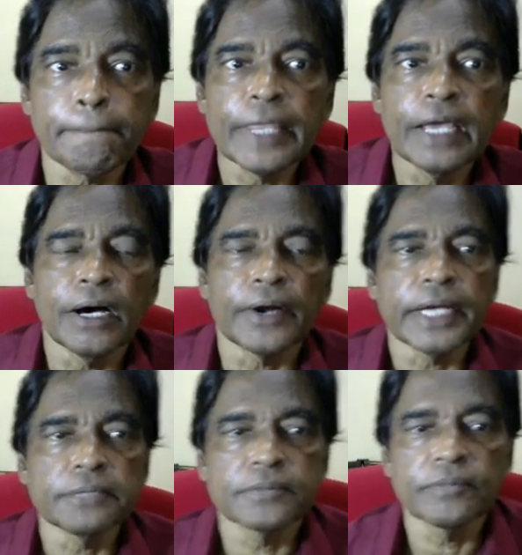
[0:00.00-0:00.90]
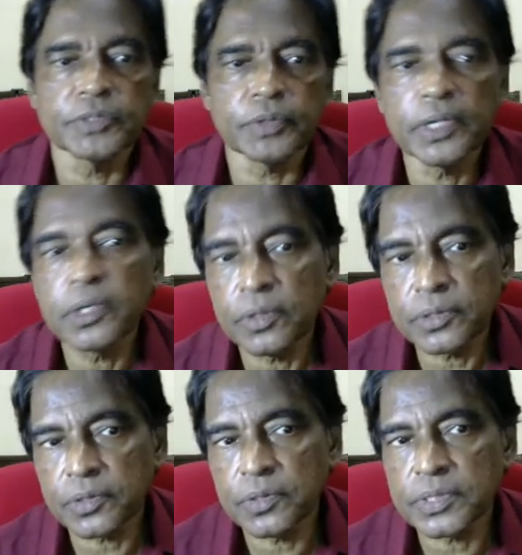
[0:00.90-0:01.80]
All right, so we're going to go
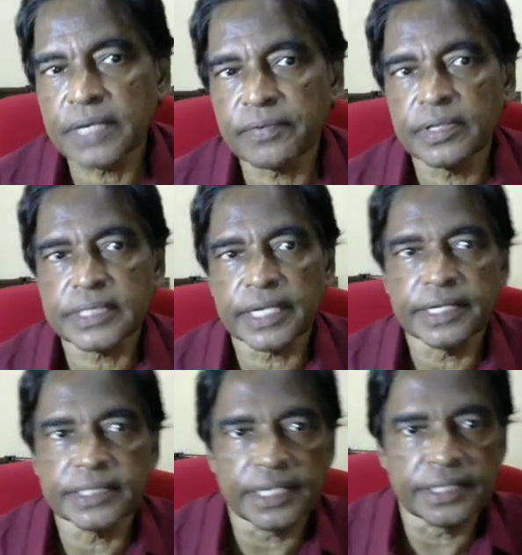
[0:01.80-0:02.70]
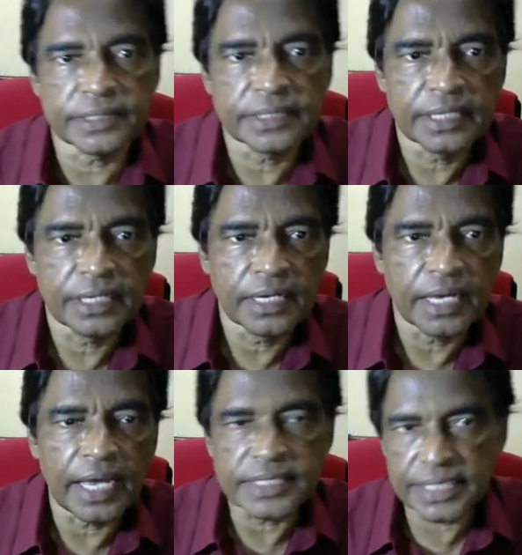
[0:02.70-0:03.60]
through several study designs
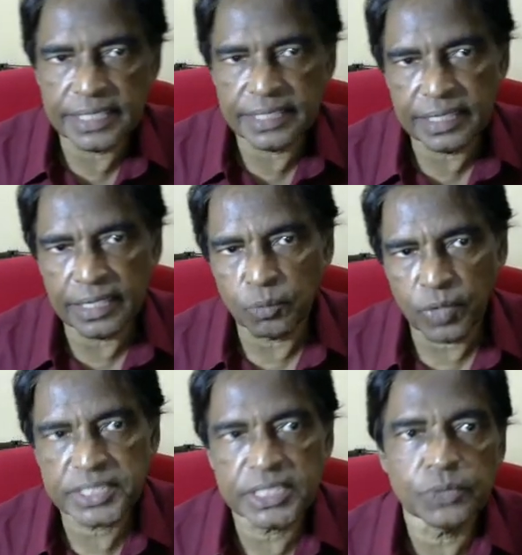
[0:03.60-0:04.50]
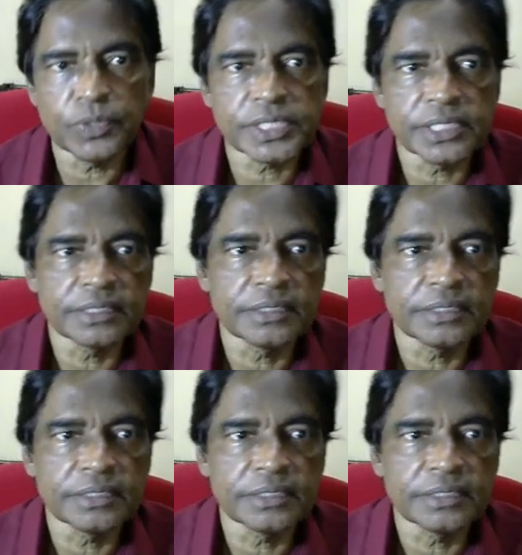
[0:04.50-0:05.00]
and see in what situation